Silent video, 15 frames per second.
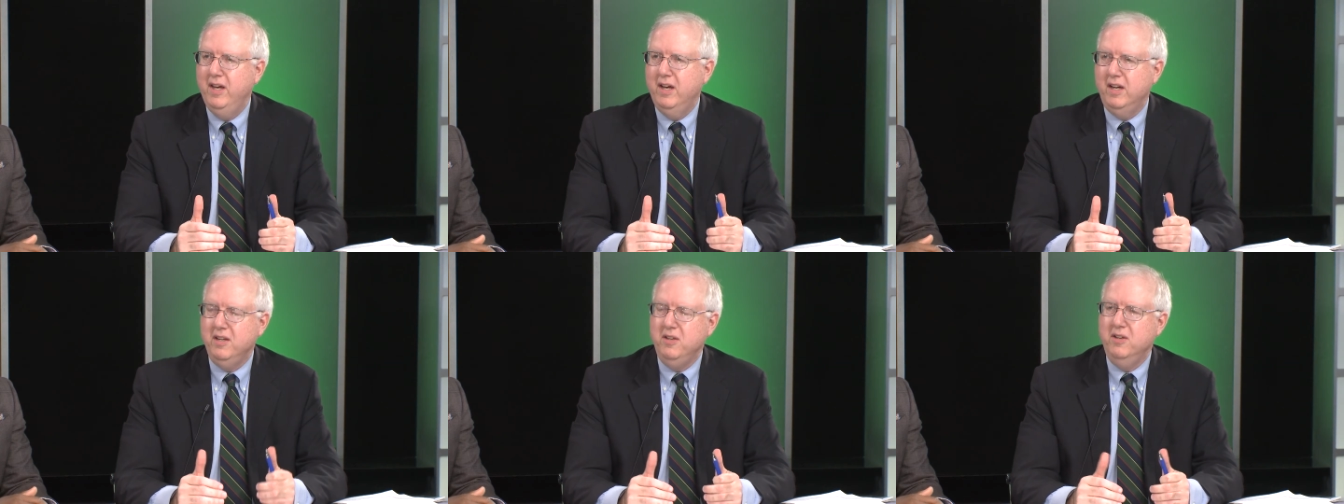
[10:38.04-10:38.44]

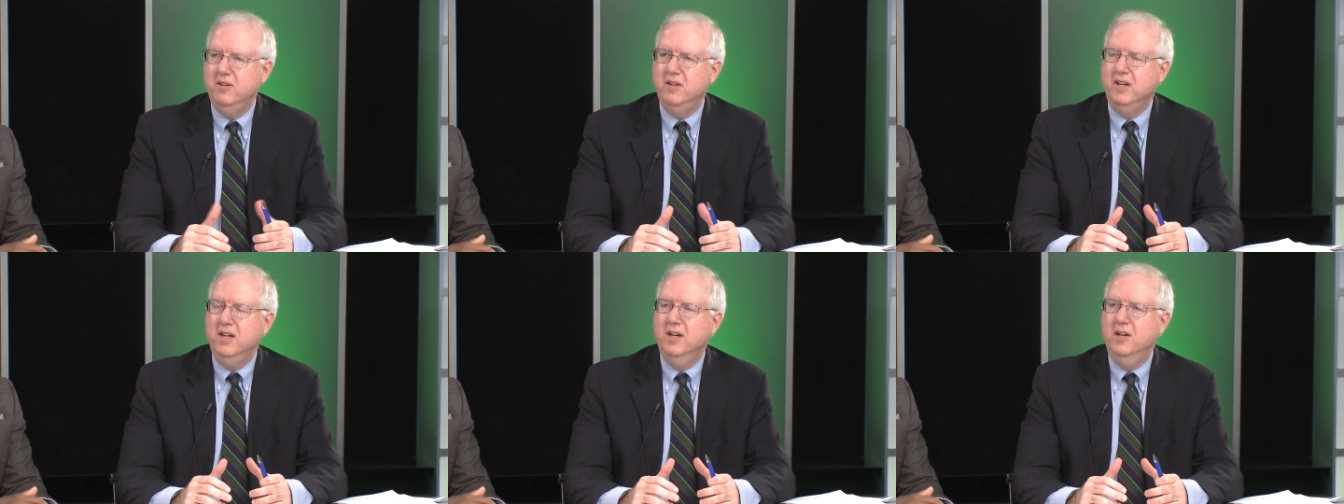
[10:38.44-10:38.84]
A year
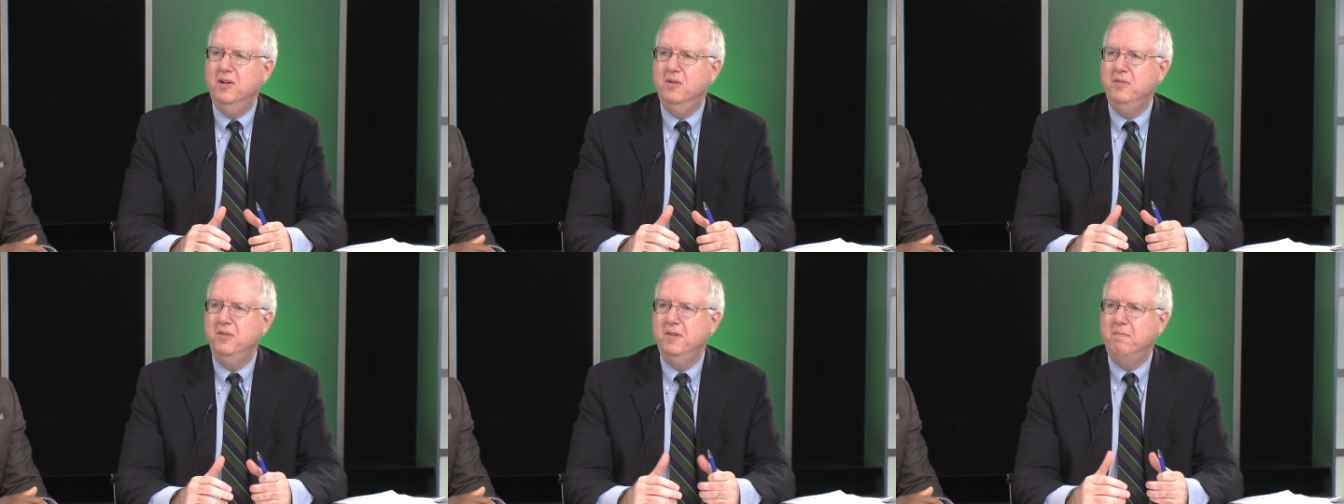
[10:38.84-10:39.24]

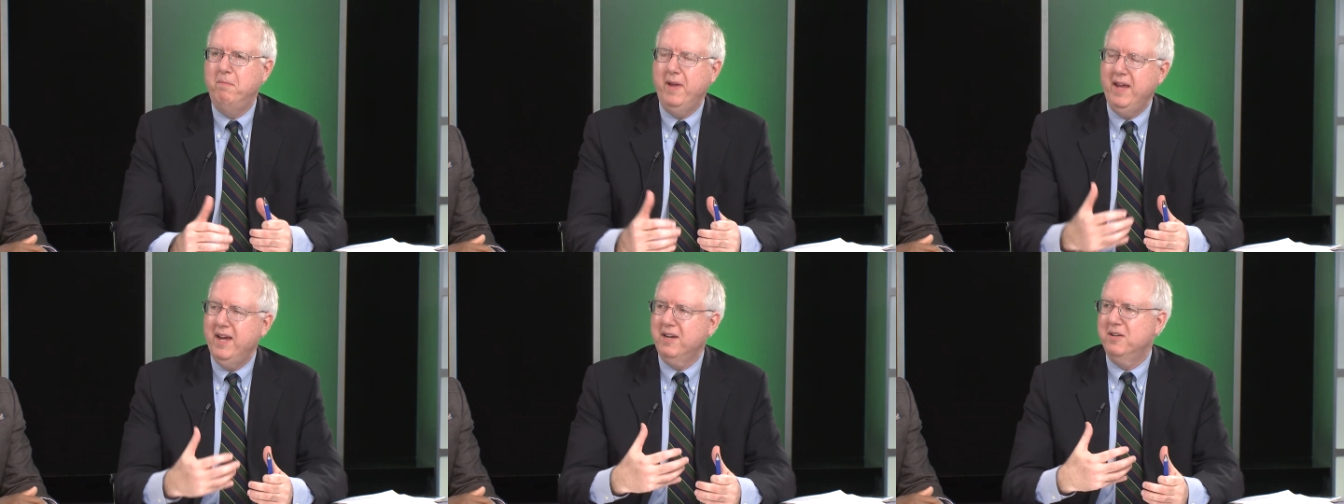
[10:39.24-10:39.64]
ago, the
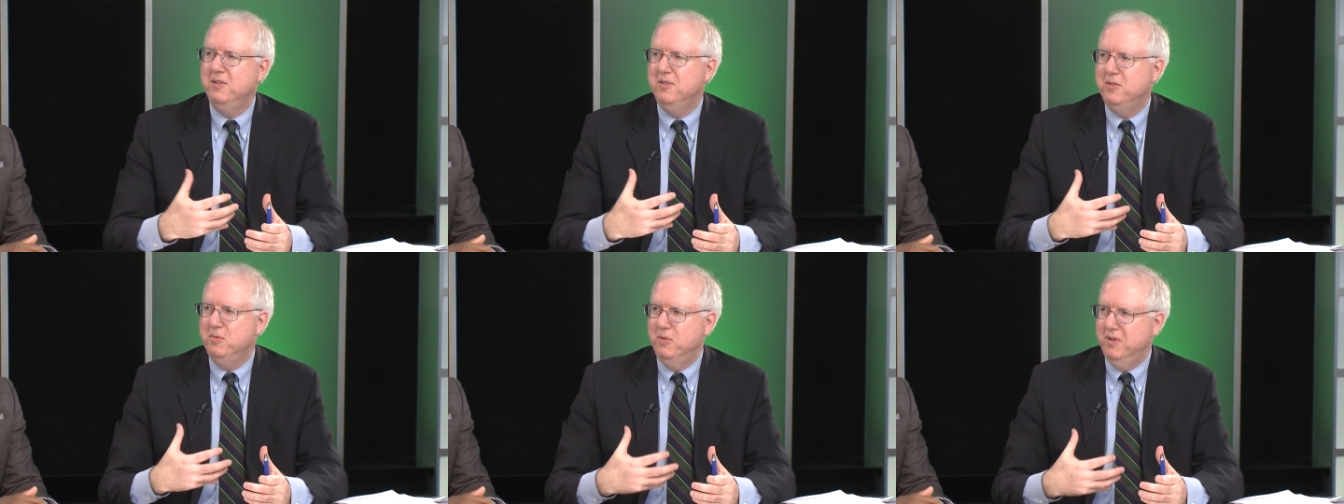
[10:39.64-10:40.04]

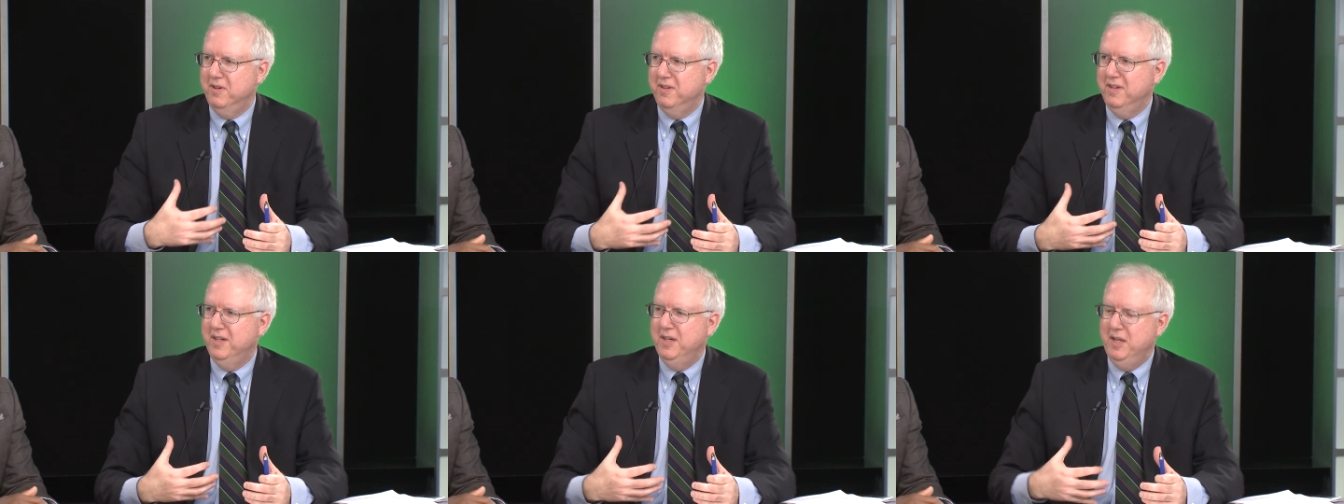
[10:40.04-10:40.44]
Packers were